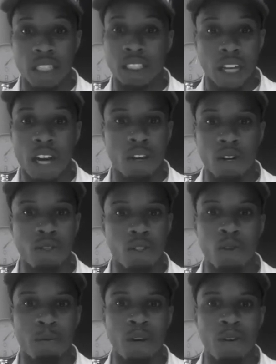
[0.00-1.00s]
I go
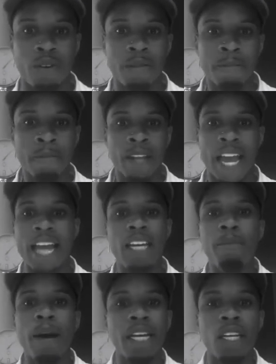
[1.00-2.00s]
through the things that y'all
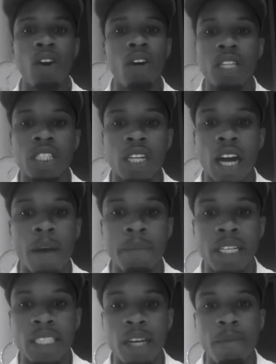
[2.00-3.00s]
go through, bro.
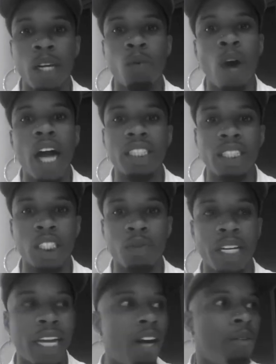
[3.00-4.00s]
Anybody on this
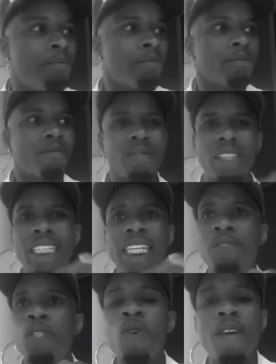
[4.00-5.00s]
comment list, anybody watching
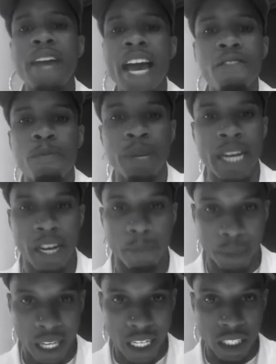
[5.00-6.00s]
this right now,
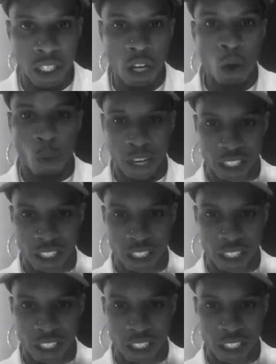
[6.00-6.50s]
if you have ever